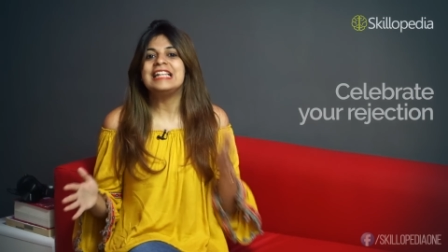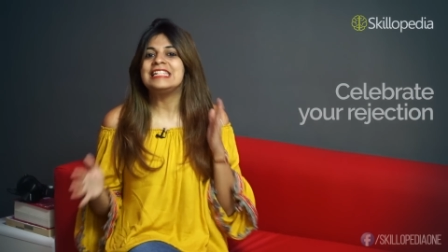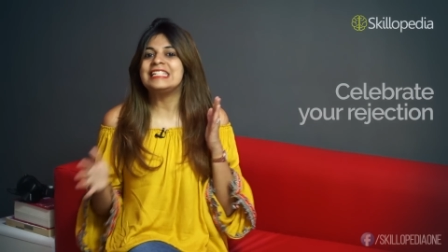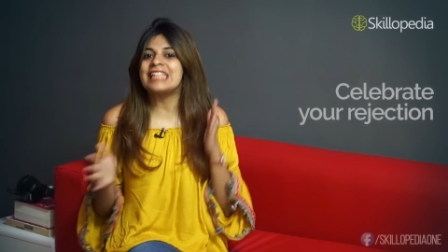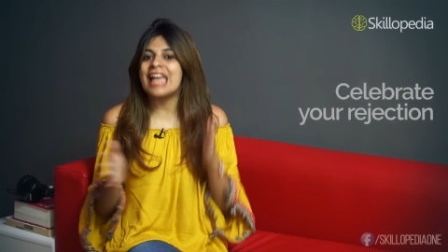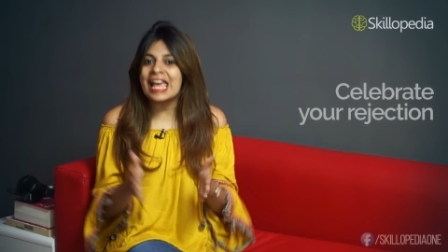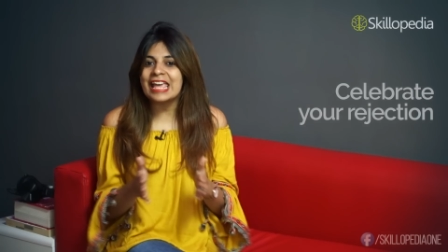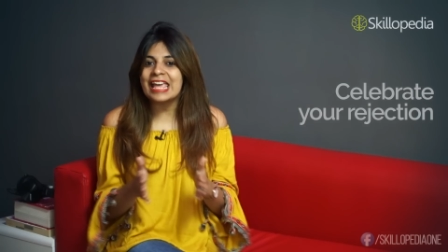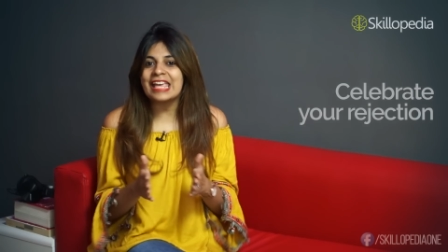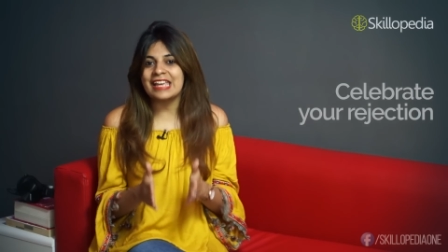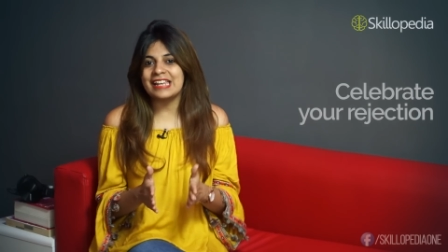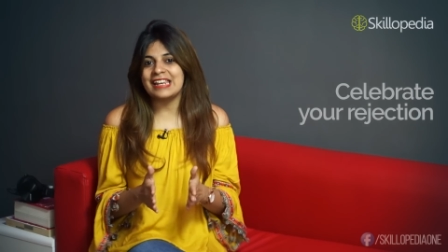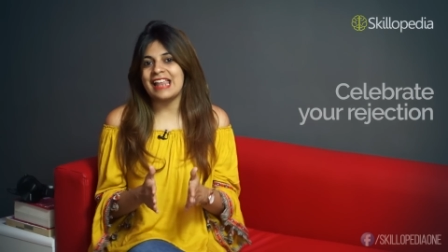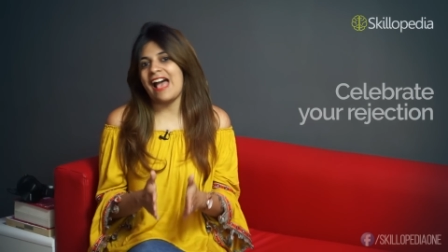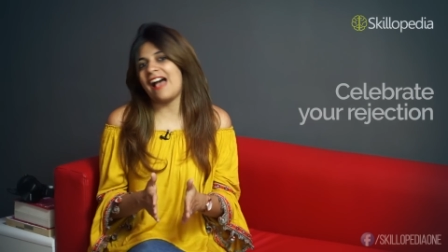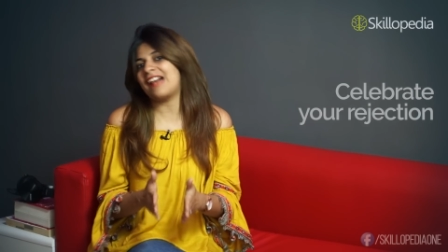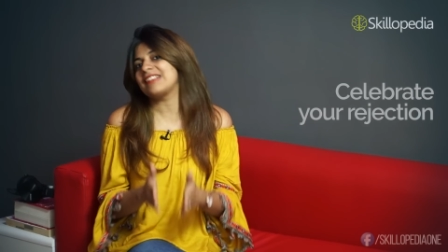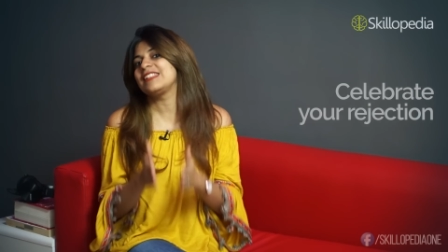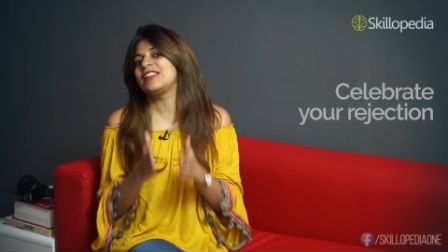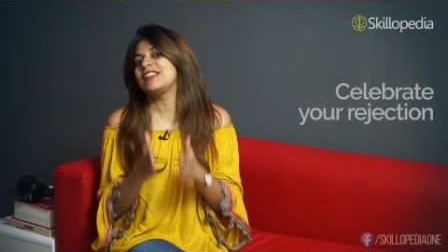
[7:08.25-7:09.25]
Take it
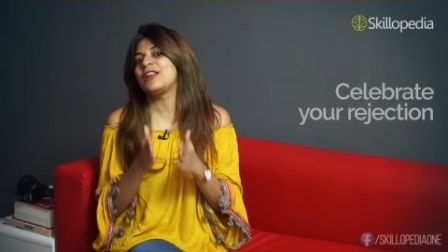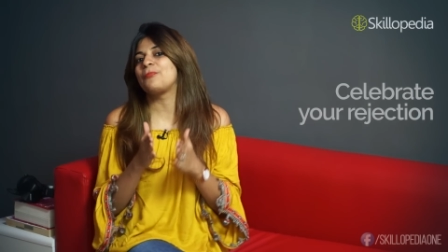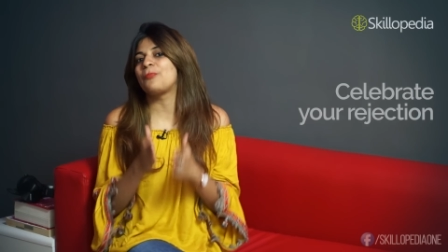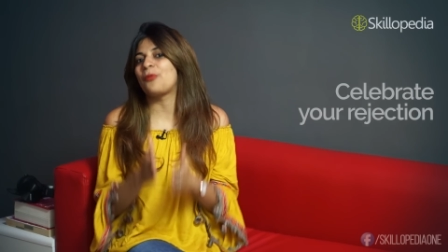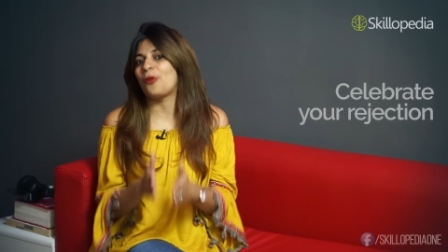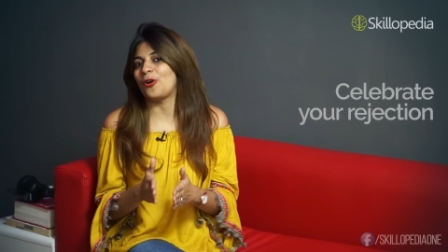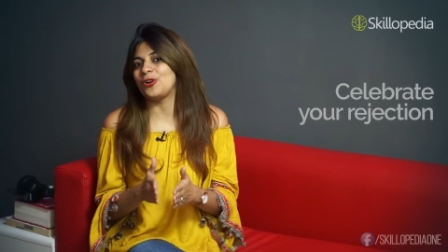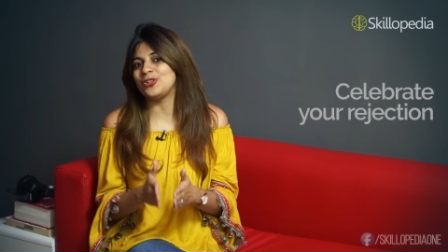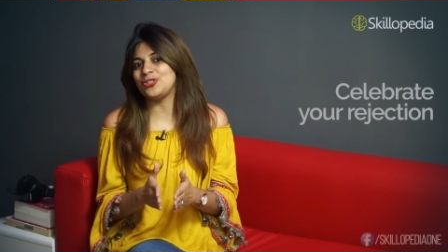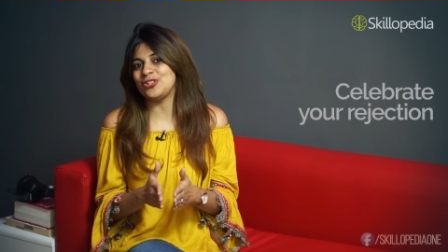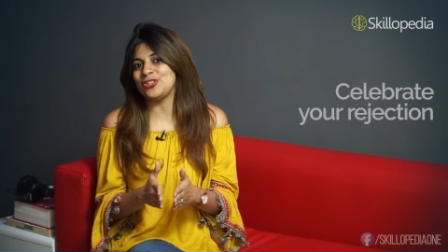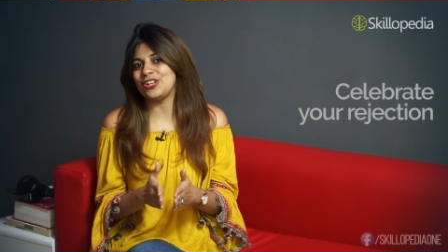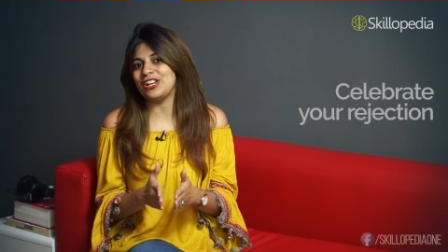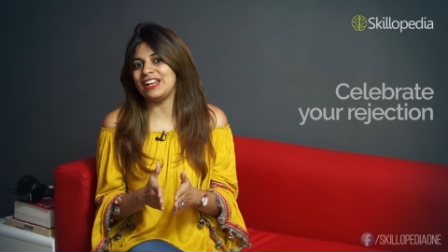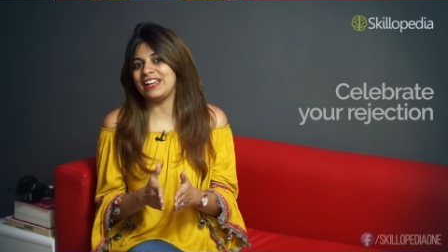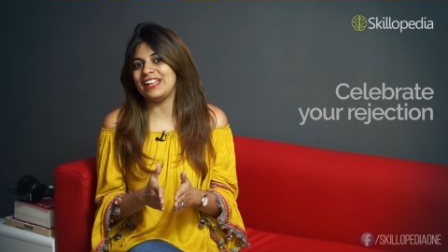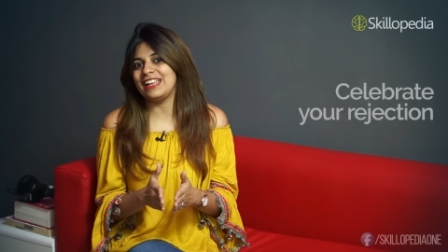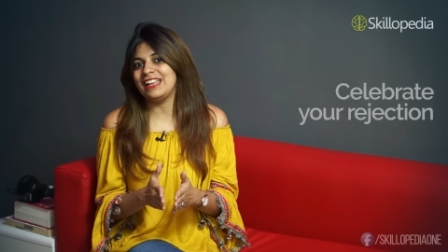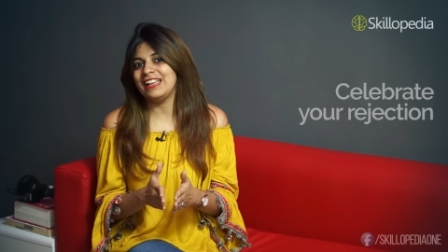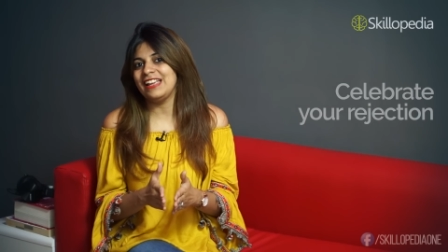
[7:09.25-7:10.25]
as an
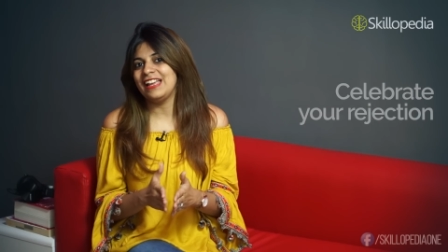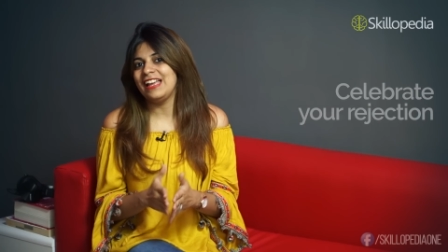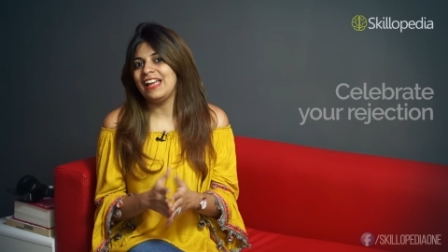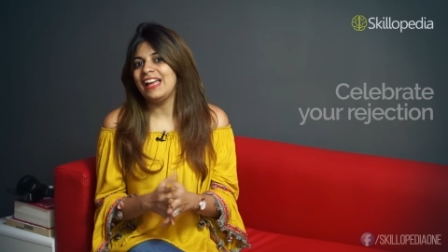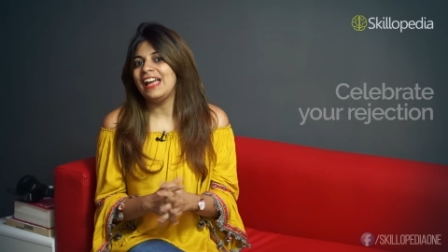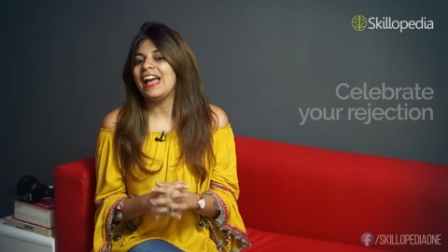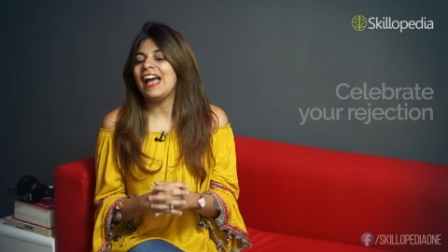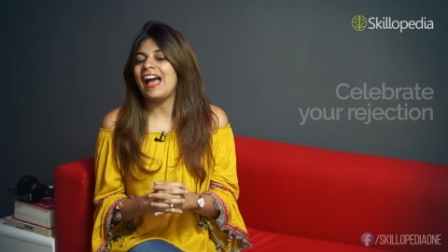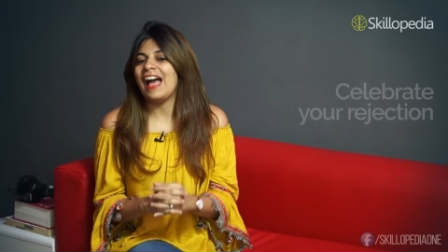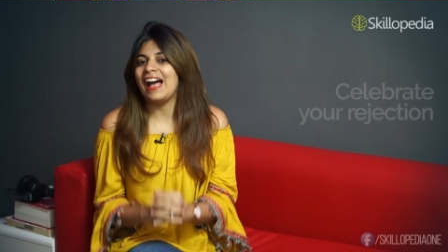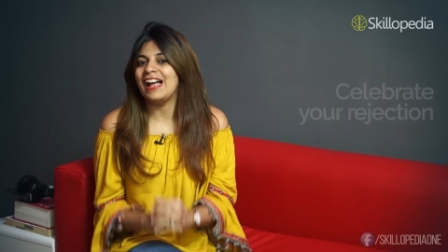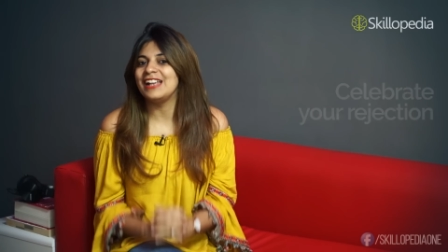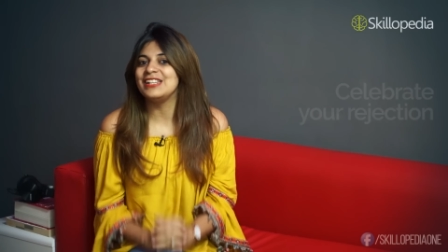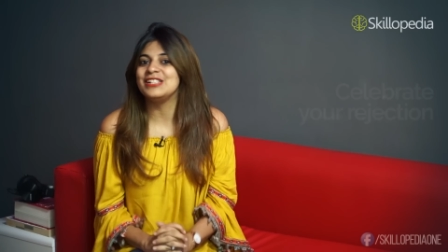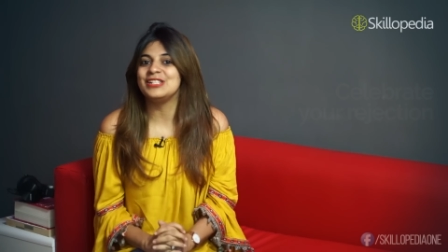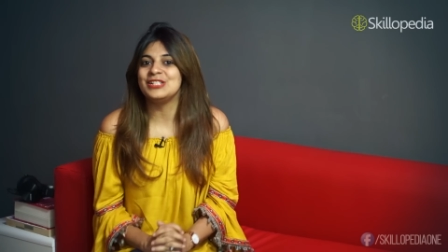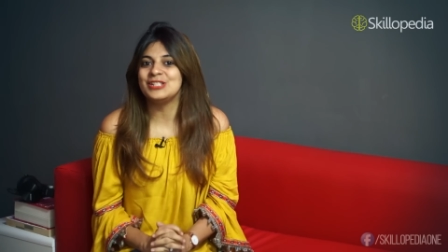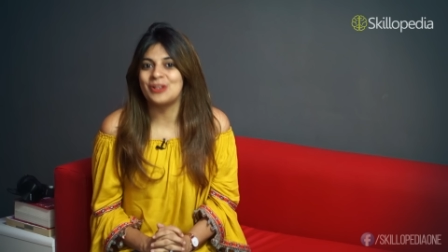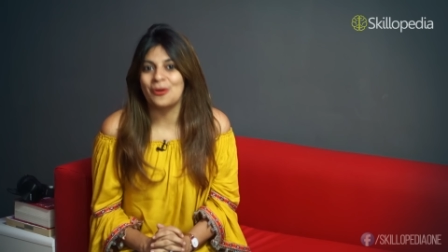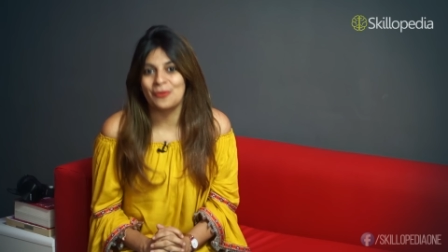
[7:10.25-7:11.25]
opportunity
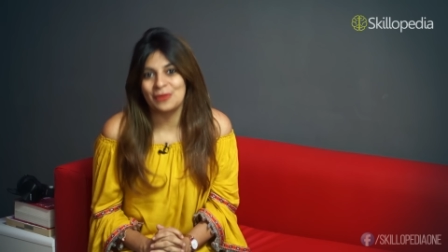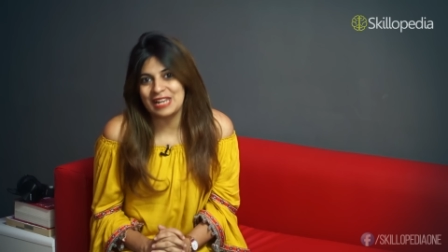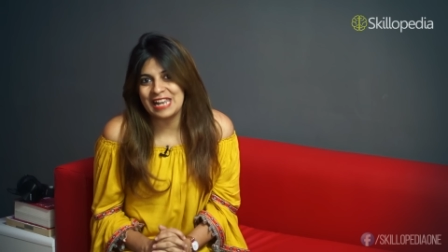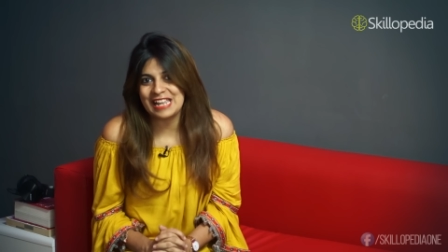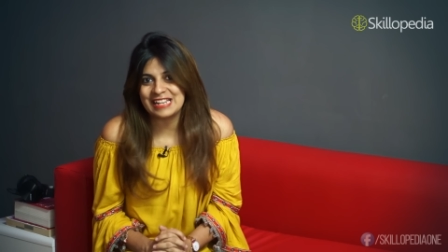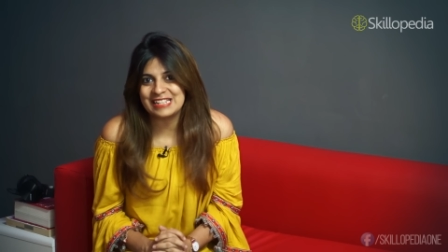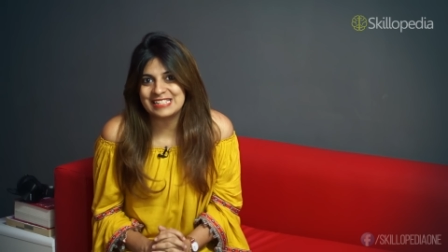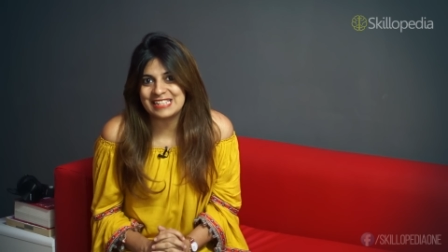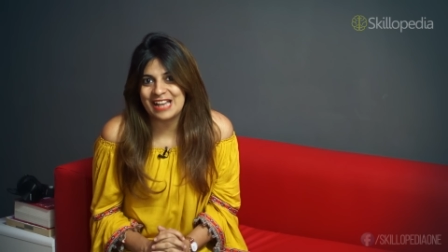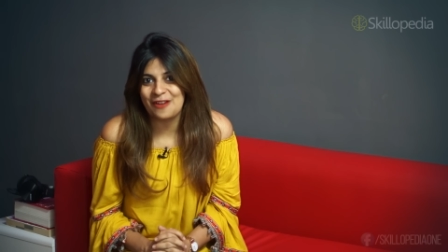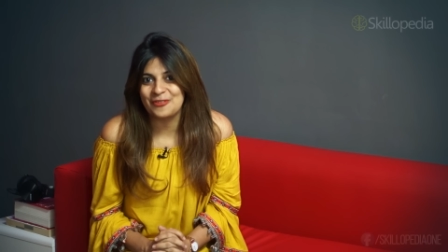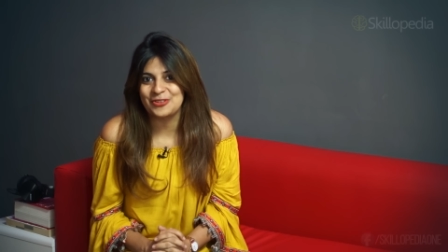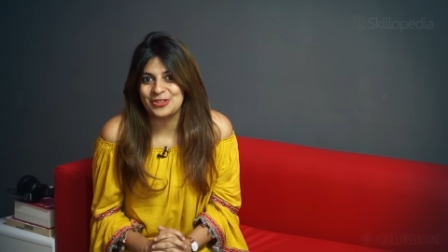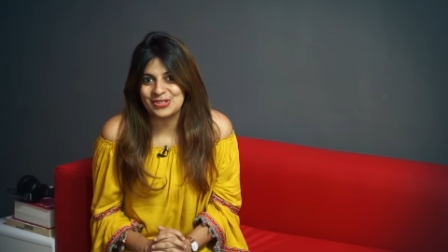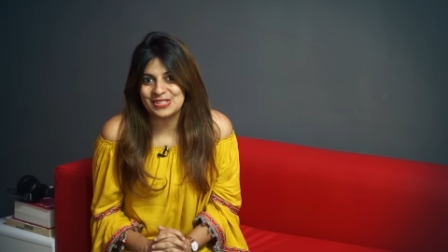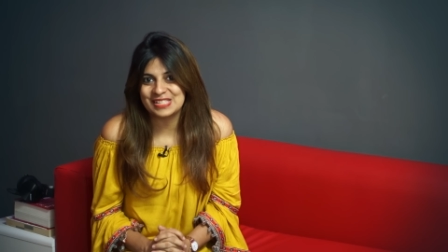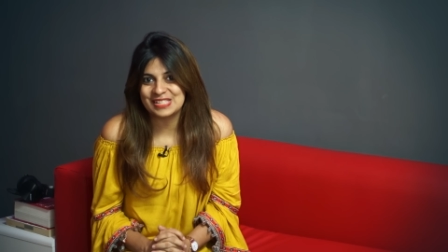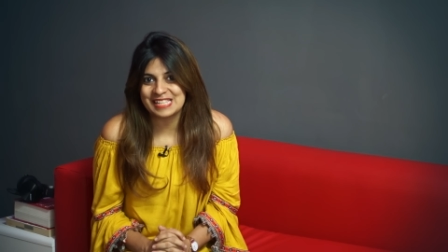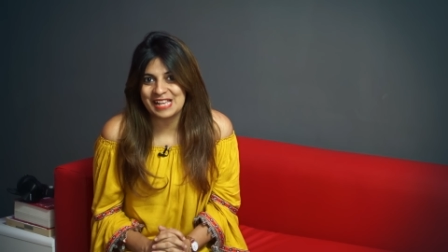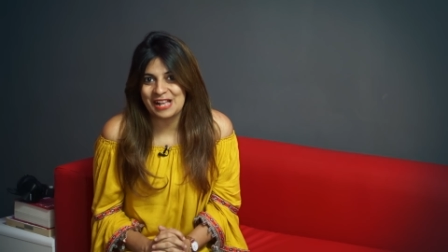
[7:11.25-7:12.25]
and don't let down
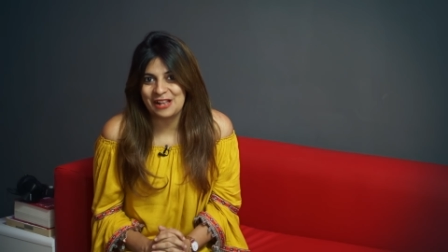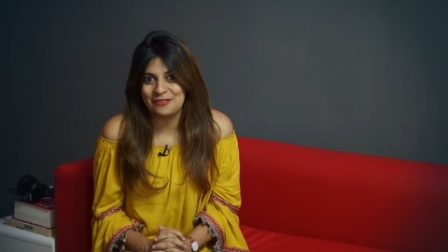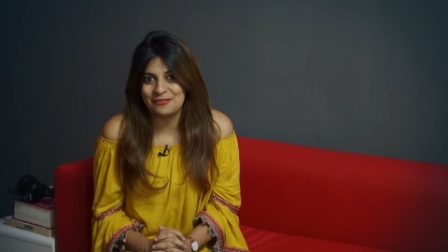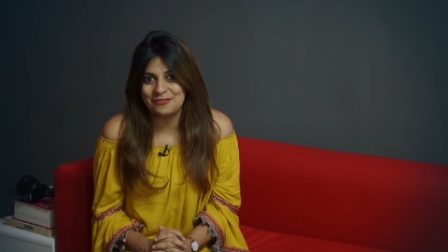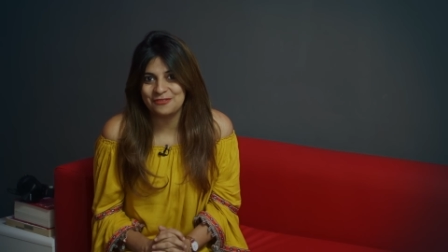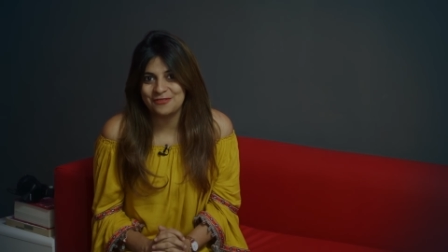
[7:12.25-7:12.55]
yourself.